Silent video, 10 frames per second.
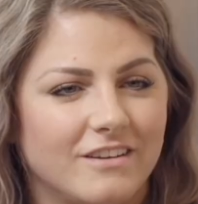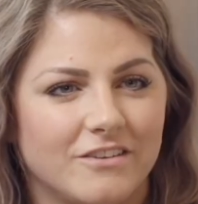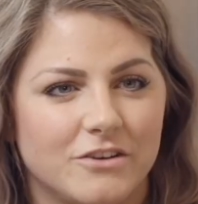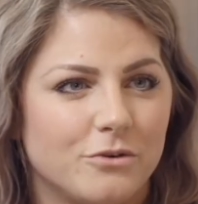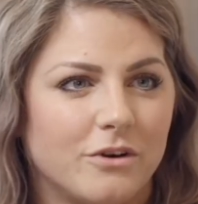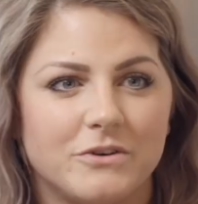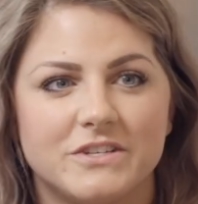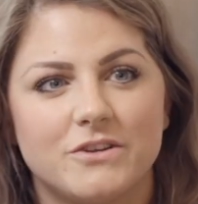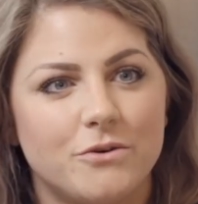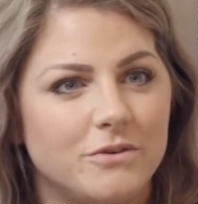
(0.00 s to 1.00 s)
know, you were always
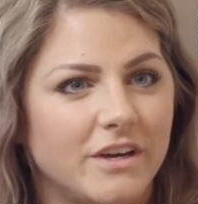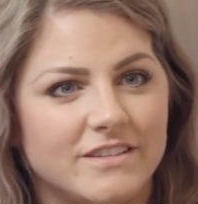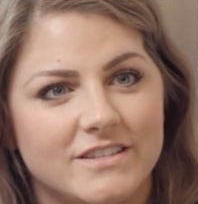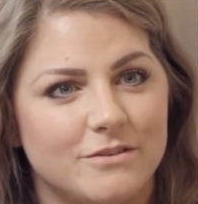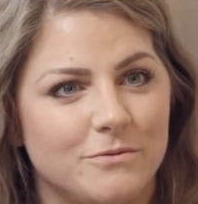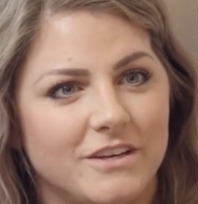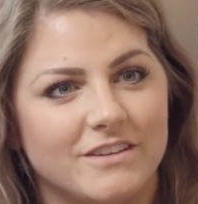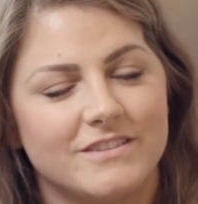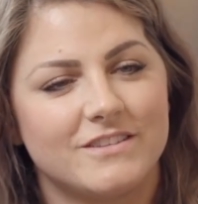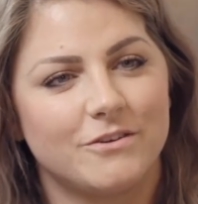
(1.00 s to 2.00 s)
so nice to me
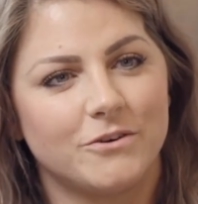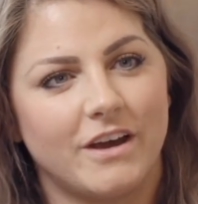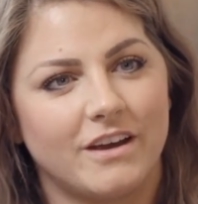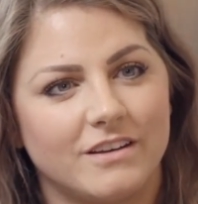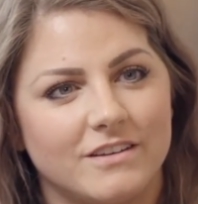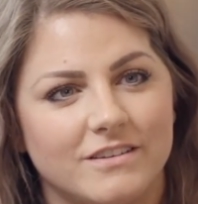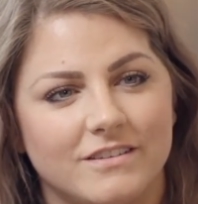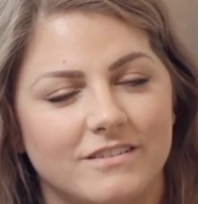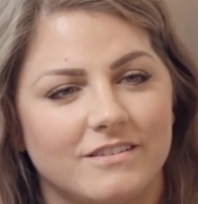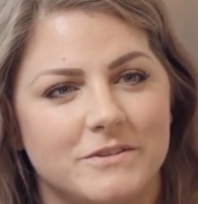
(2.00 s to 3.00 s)
and so kind."
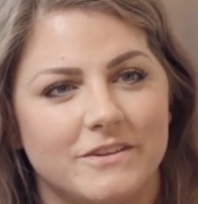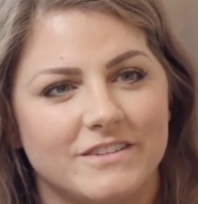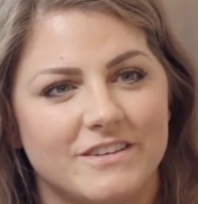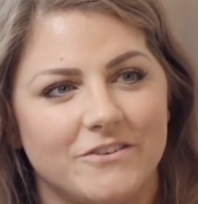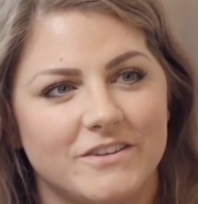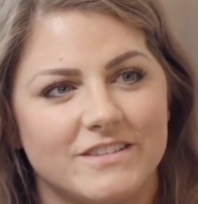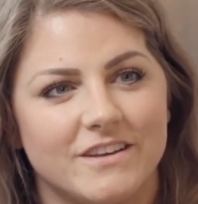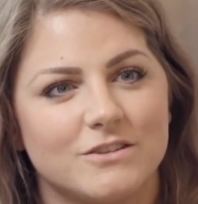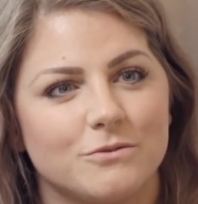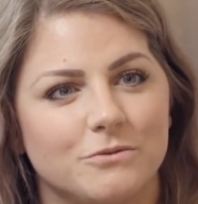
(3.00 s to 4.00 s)
And so it's always
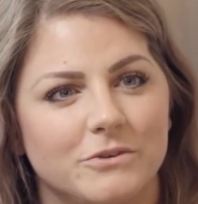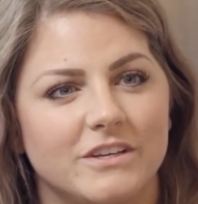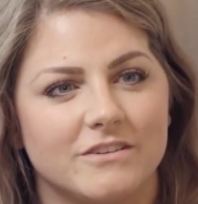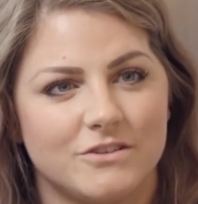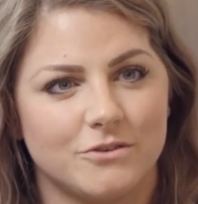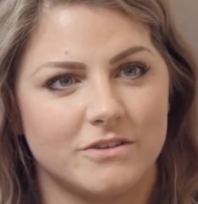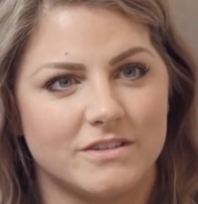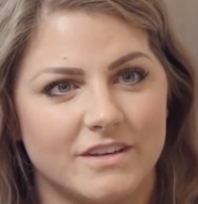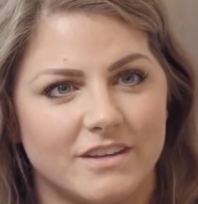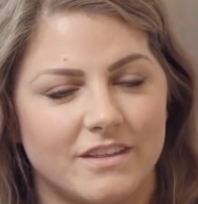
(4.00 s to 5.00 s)
nice when we hear stories like